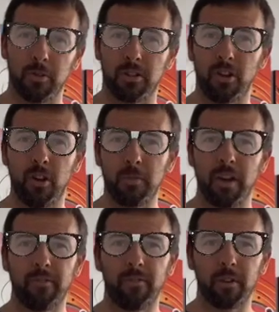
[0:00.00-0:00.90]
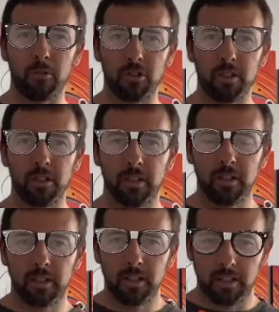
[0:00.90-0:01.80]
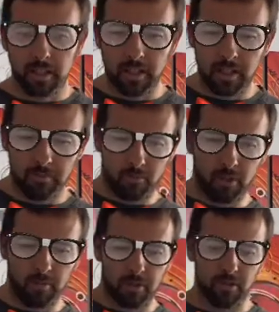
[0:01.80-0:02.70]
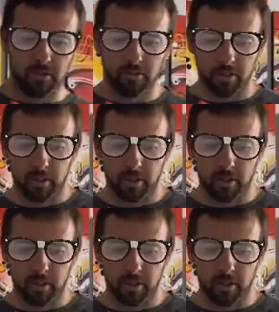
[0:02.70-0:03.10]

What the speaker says: So I hope you're having fun watching. We're up to